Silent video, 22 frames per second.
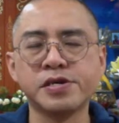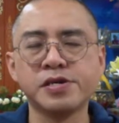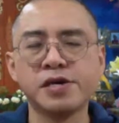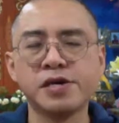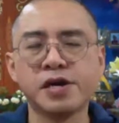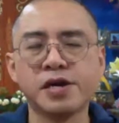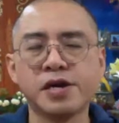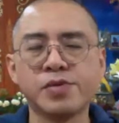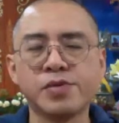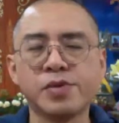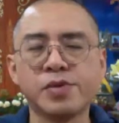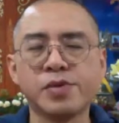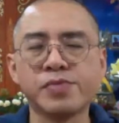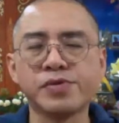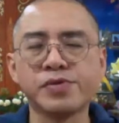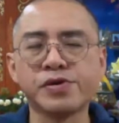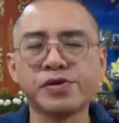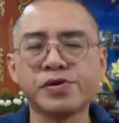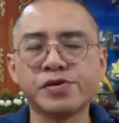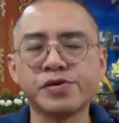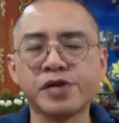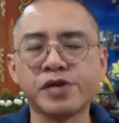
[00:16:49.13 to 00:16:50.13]
and what we
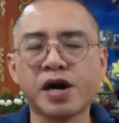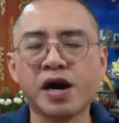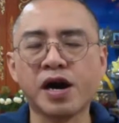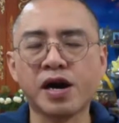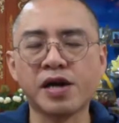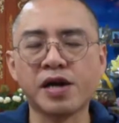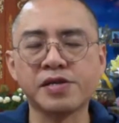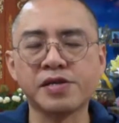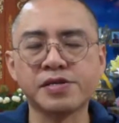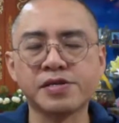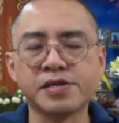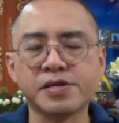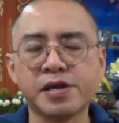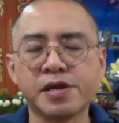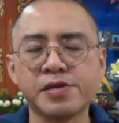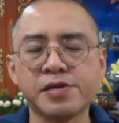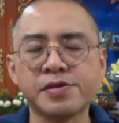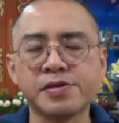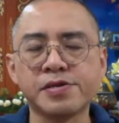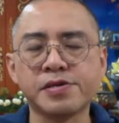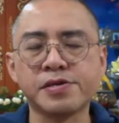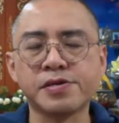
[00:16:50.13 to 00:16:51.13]
call the heart
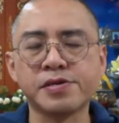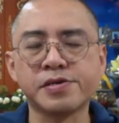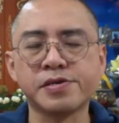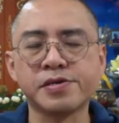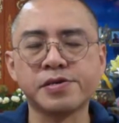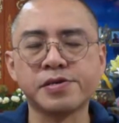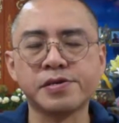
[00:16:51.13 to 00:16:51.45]
center.